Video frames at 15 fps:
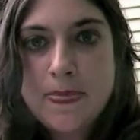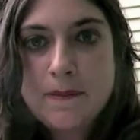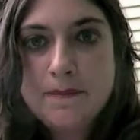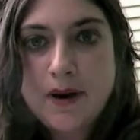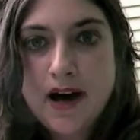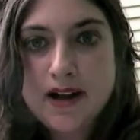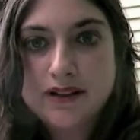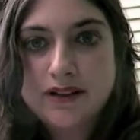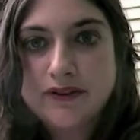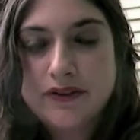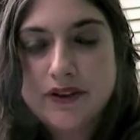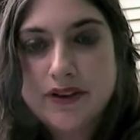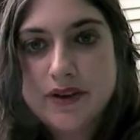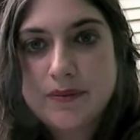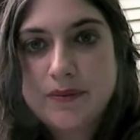pollen
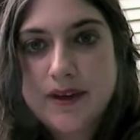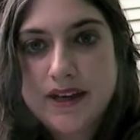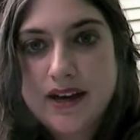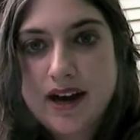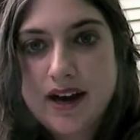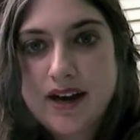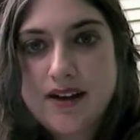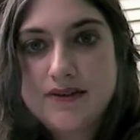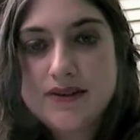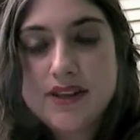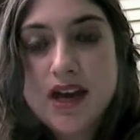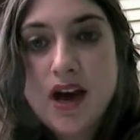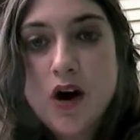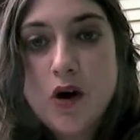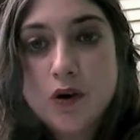for the beehives
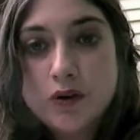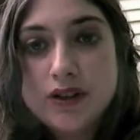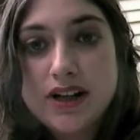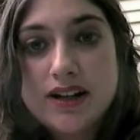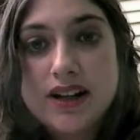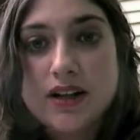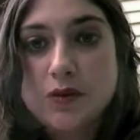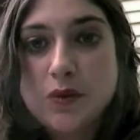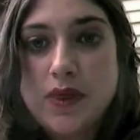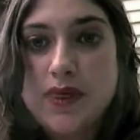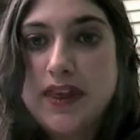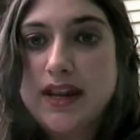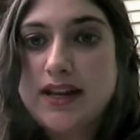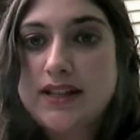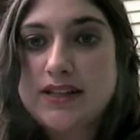only collect one
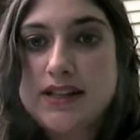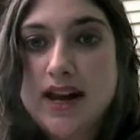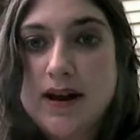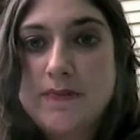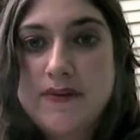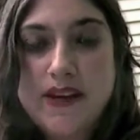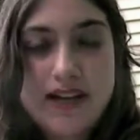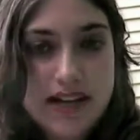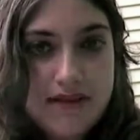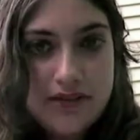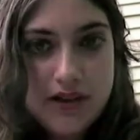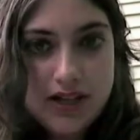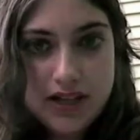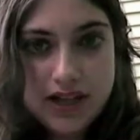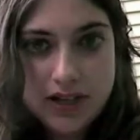thing at a time. They never
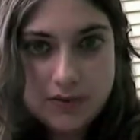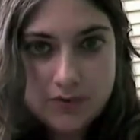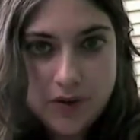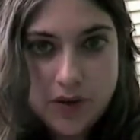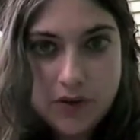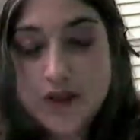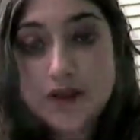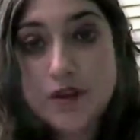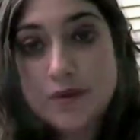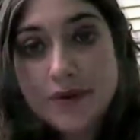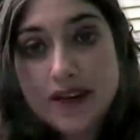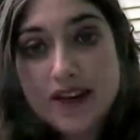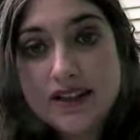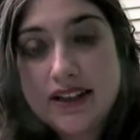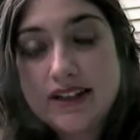collect both. The
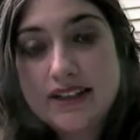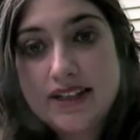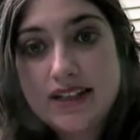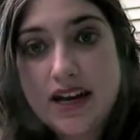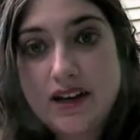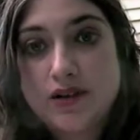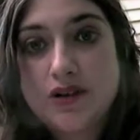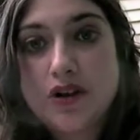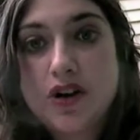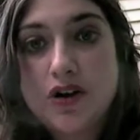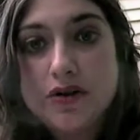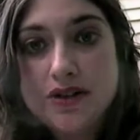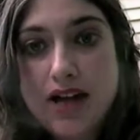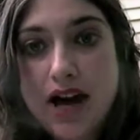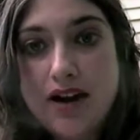bee collecting nectar
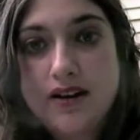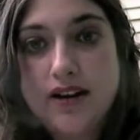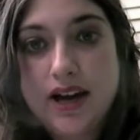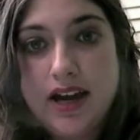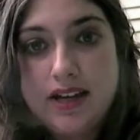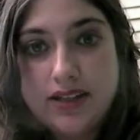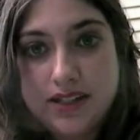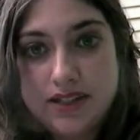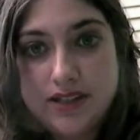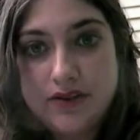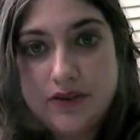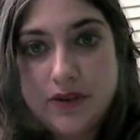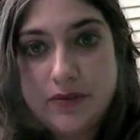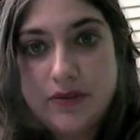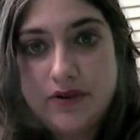goes out and eats it
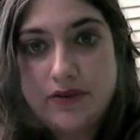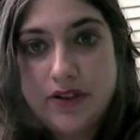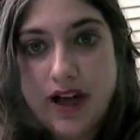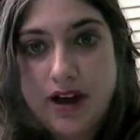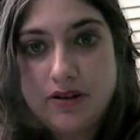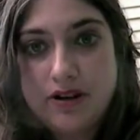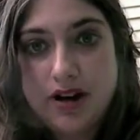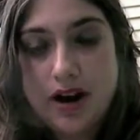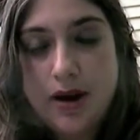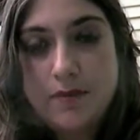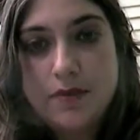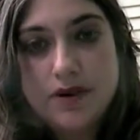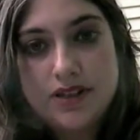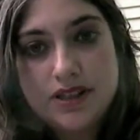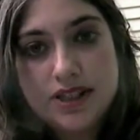from the flower and
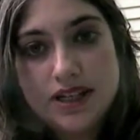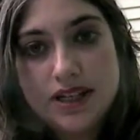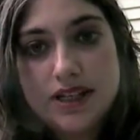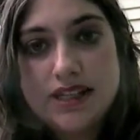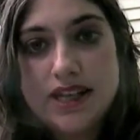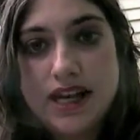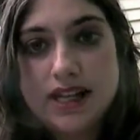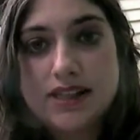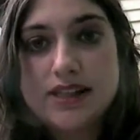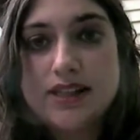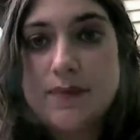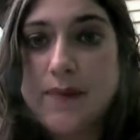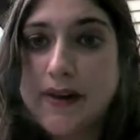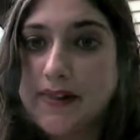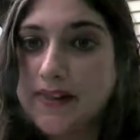puts it in a second
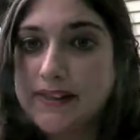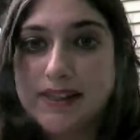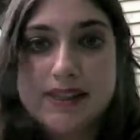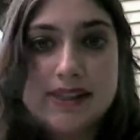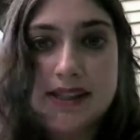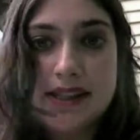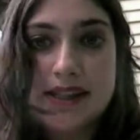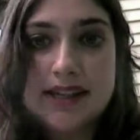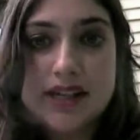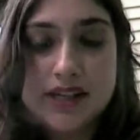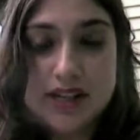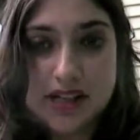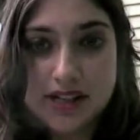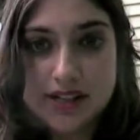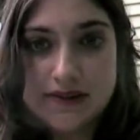stomach. This isn't the
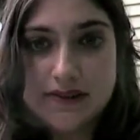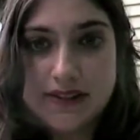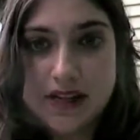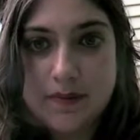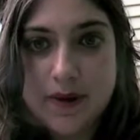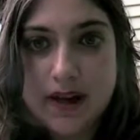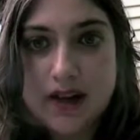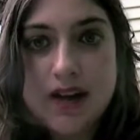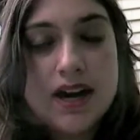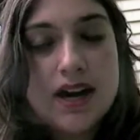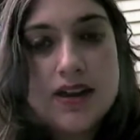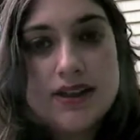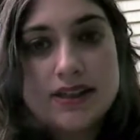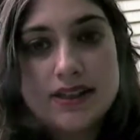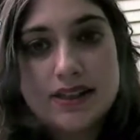digestive stomach.
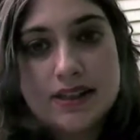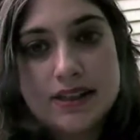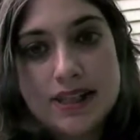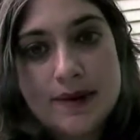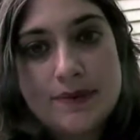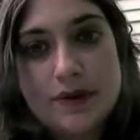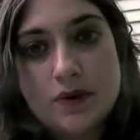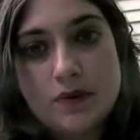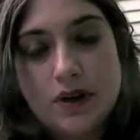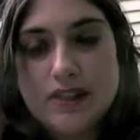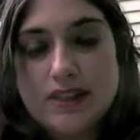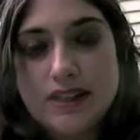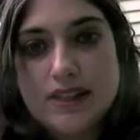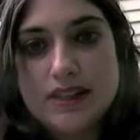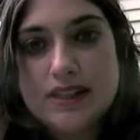This is a separate one.
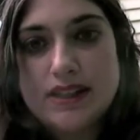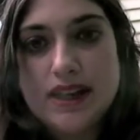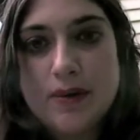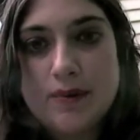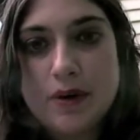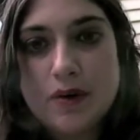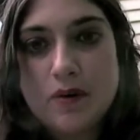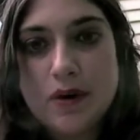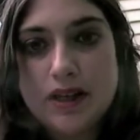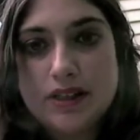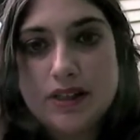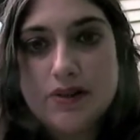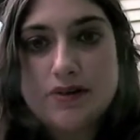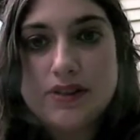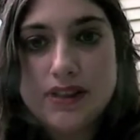This is a separate one
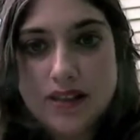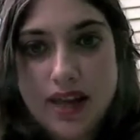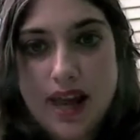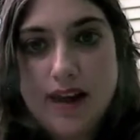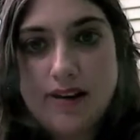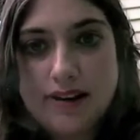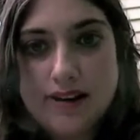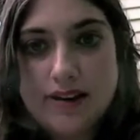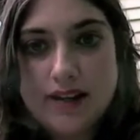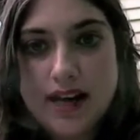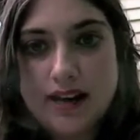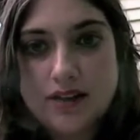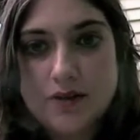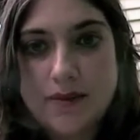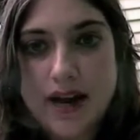used to carry the
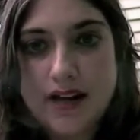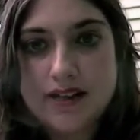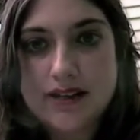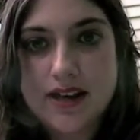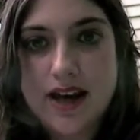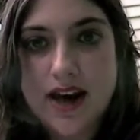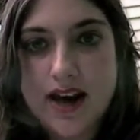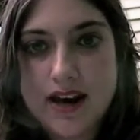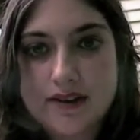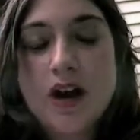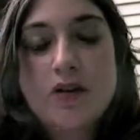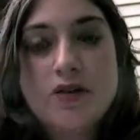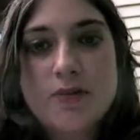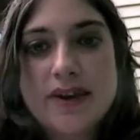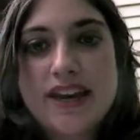nectar back to the hive.
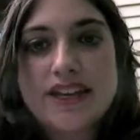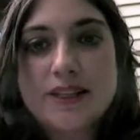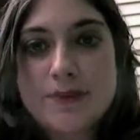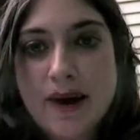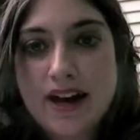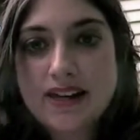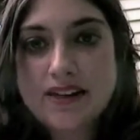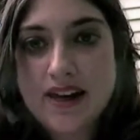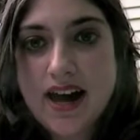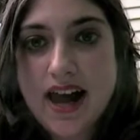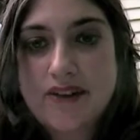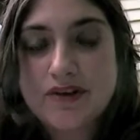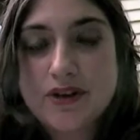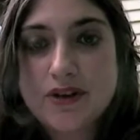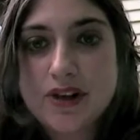The bee gets back to the
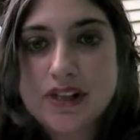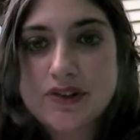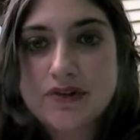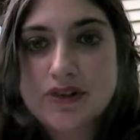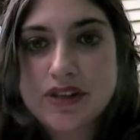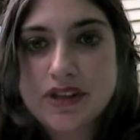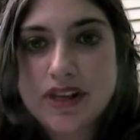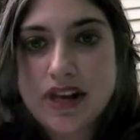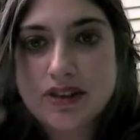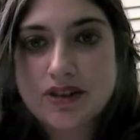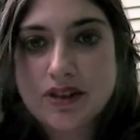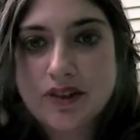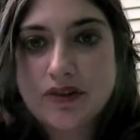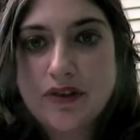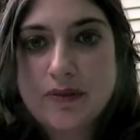hive. It transfers the
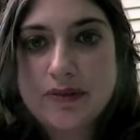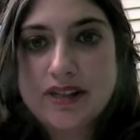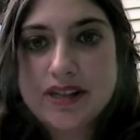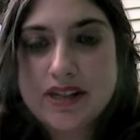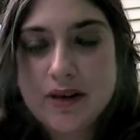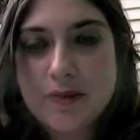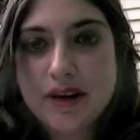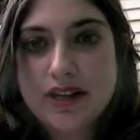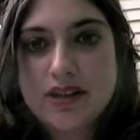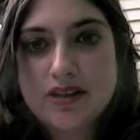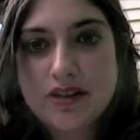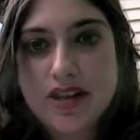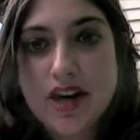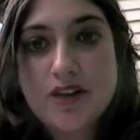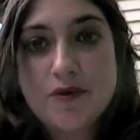nectar from its stomach to
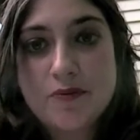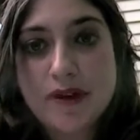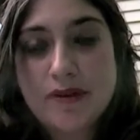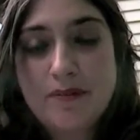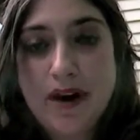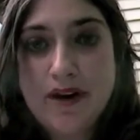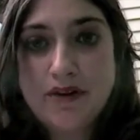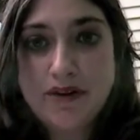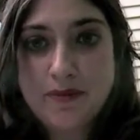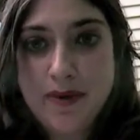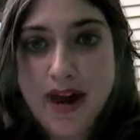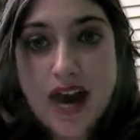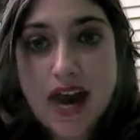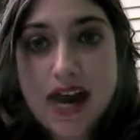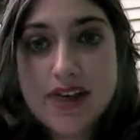the other bee mouth to mouth.
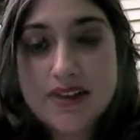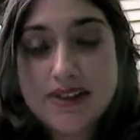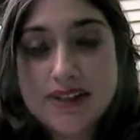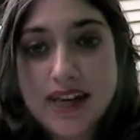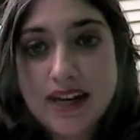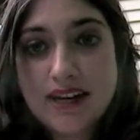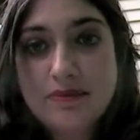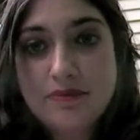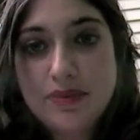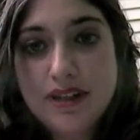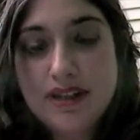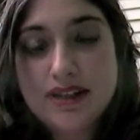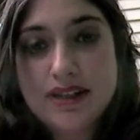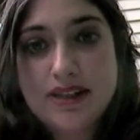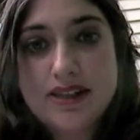The second
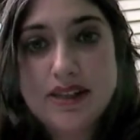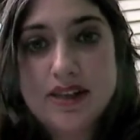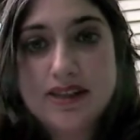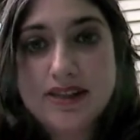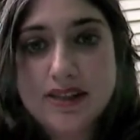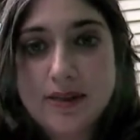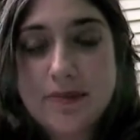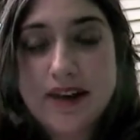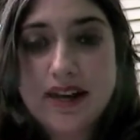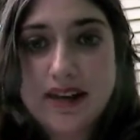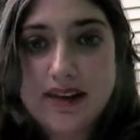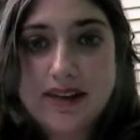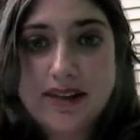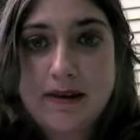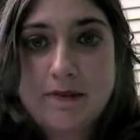bee's stomach
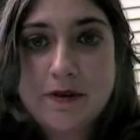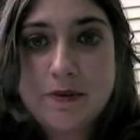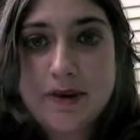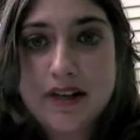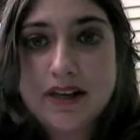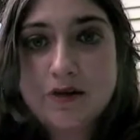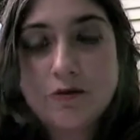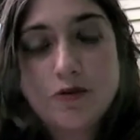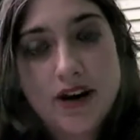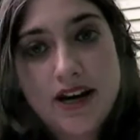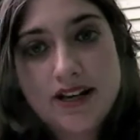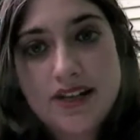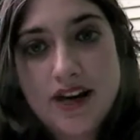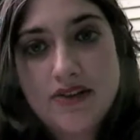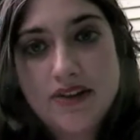enzymes begin to break
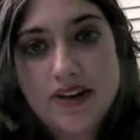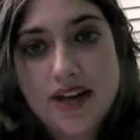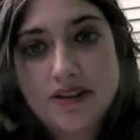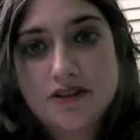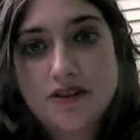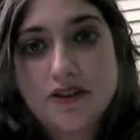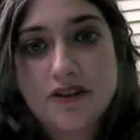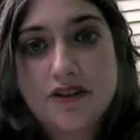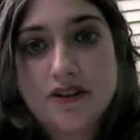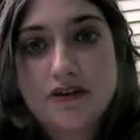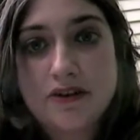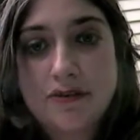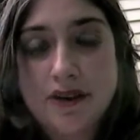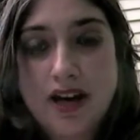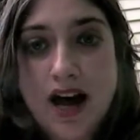down the nectar
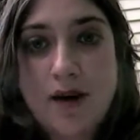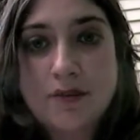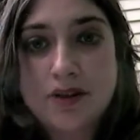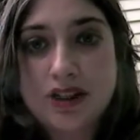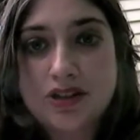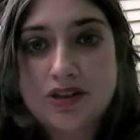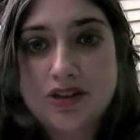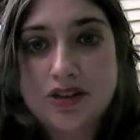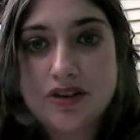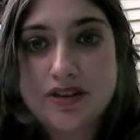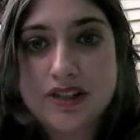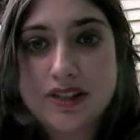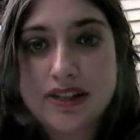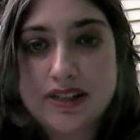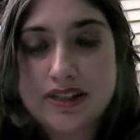from the complex
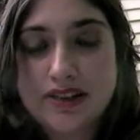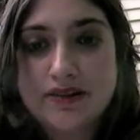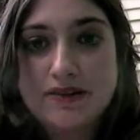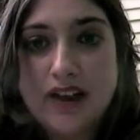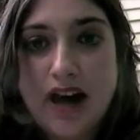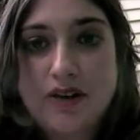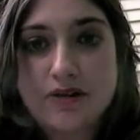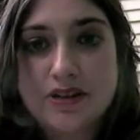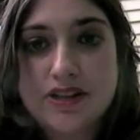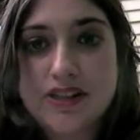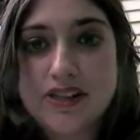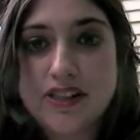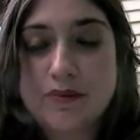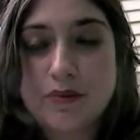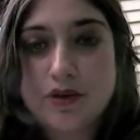sugars it is in the flower to the
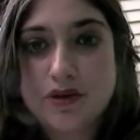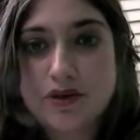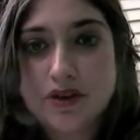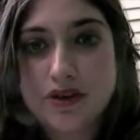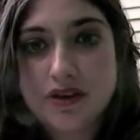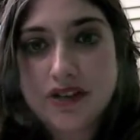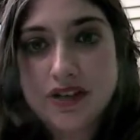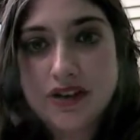simple sugars that are